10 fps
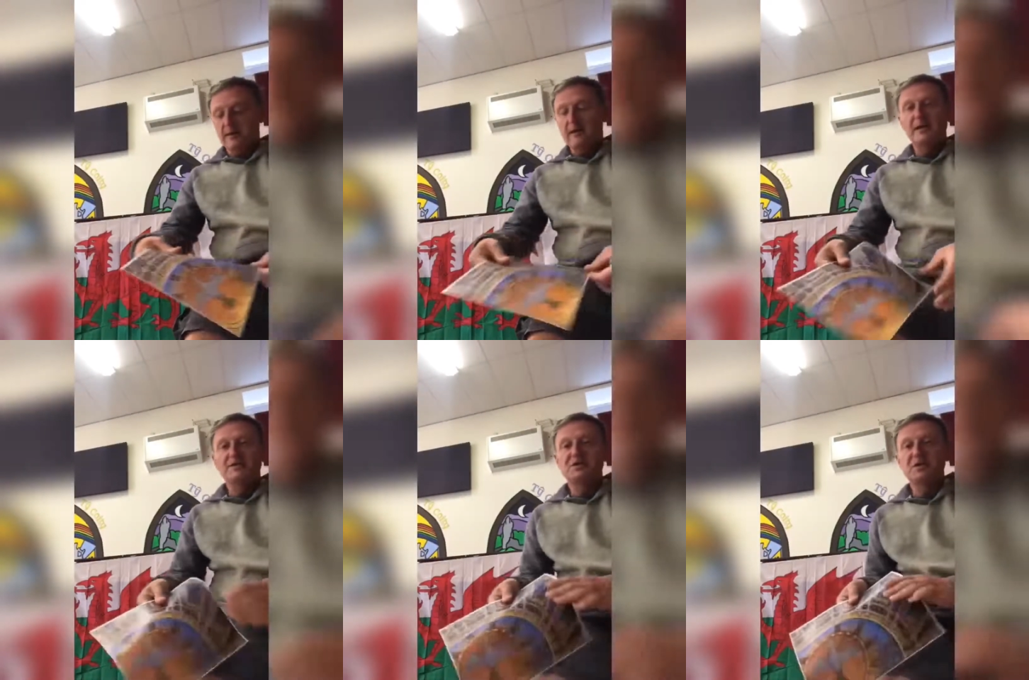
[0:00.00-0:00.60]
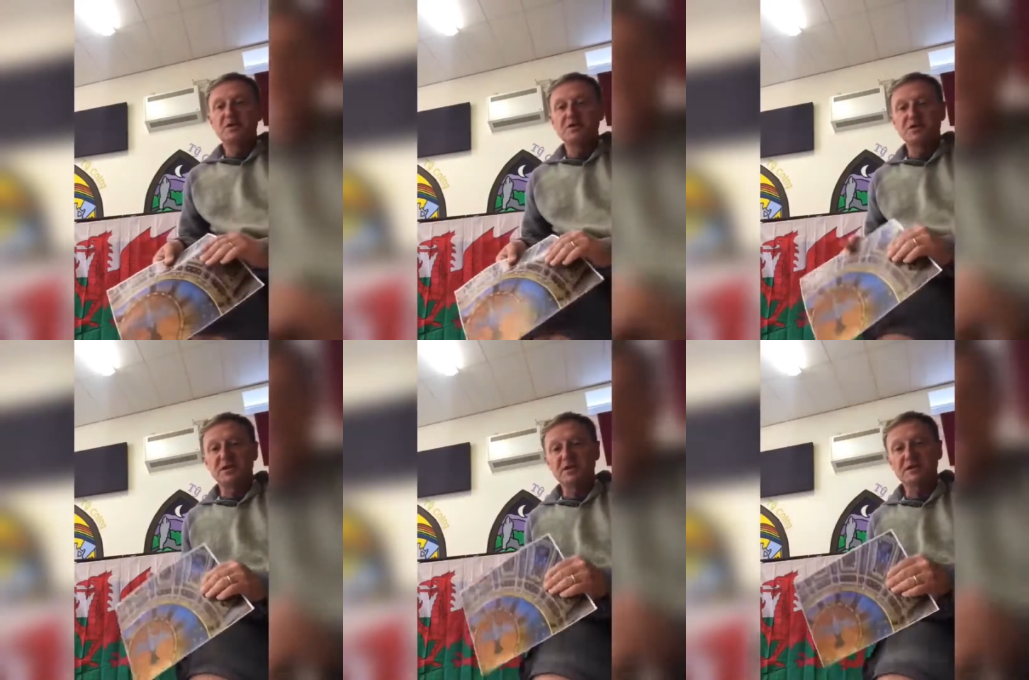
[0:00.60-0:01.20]
In
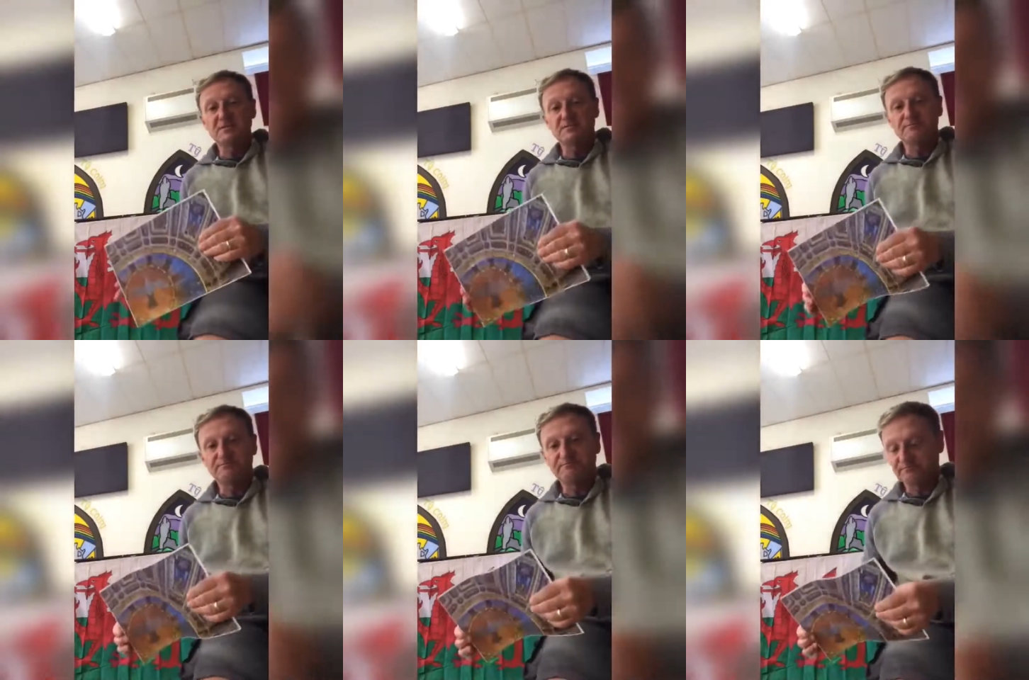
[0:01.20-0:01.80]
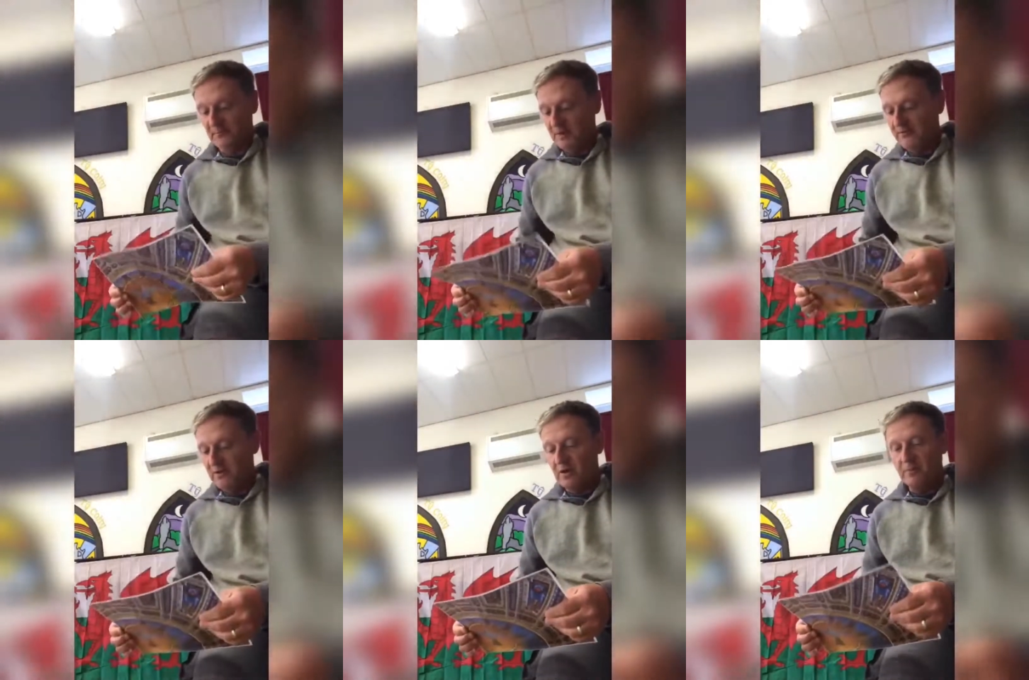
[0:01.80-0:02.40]
churches,
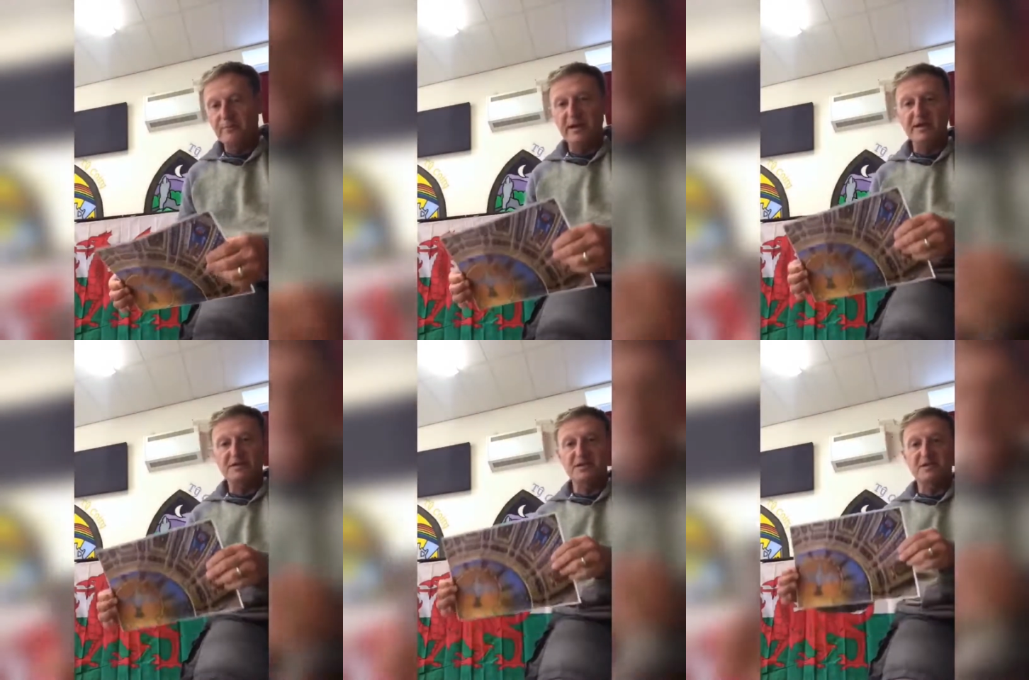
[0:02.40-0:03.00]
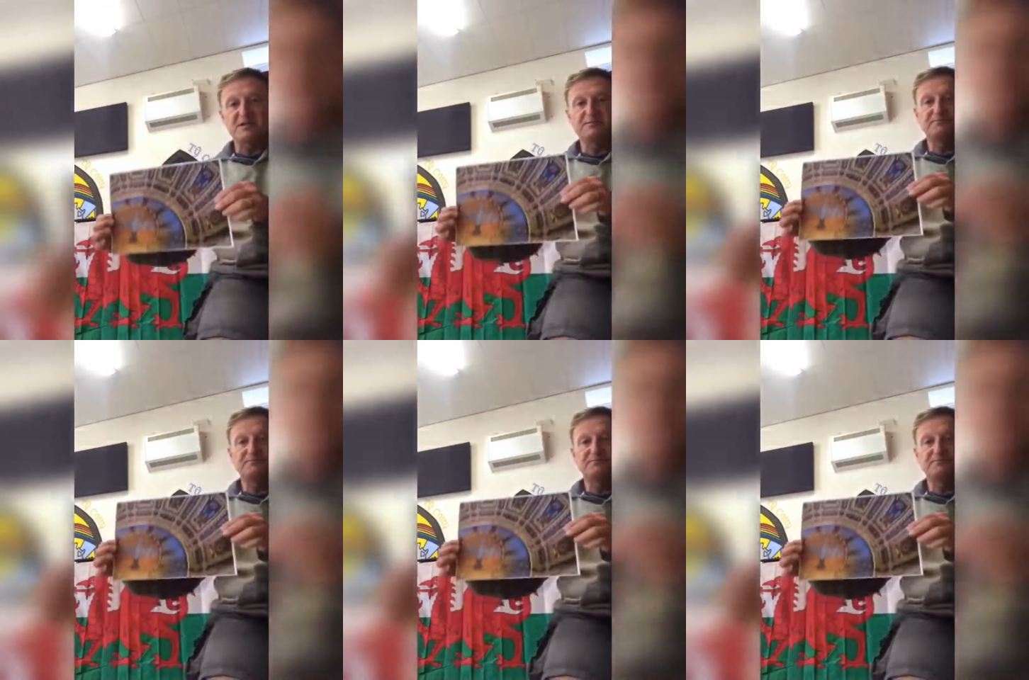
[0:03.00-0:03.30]
you've got pictures